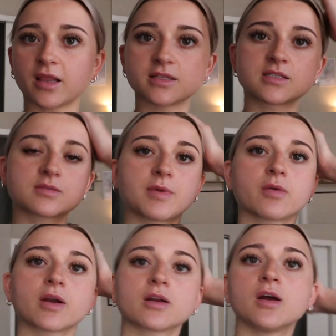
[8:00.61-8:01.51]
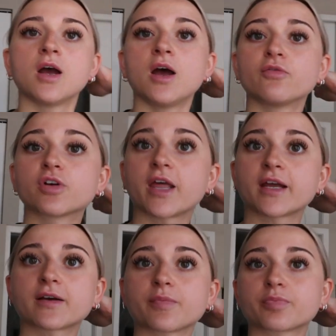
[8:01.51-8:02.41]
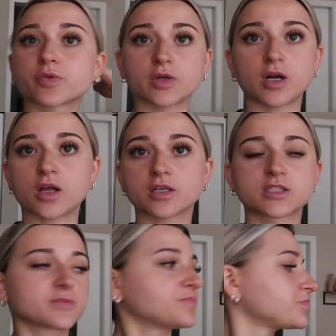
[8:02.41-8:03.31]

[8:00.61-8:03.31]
lens is being weird, for like $3.